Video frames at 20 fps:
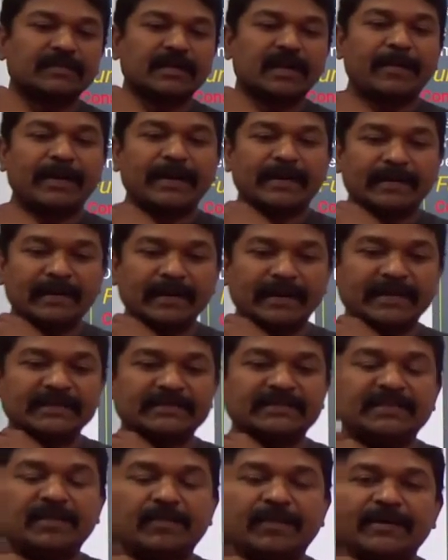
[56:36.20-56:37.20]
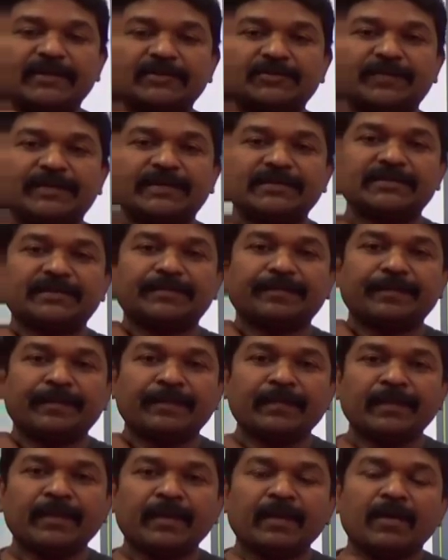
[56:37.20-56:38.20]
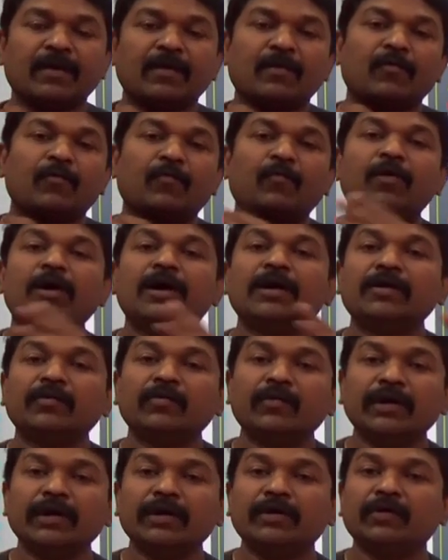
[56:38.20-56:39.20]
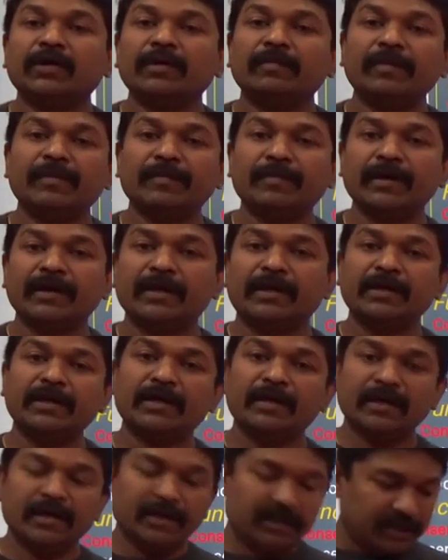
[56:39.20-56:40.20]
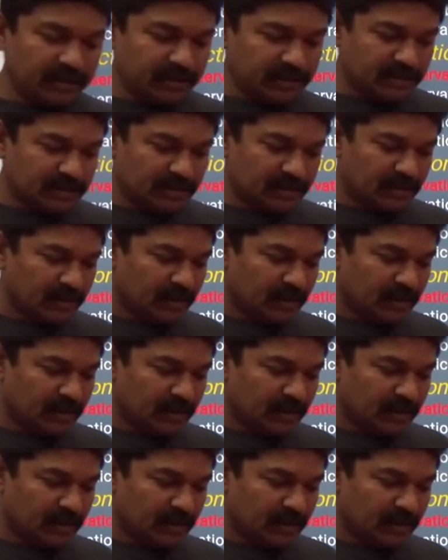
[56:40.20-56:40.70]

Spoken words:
on, let us see the Biosphere Reserve. What you need to remember here is,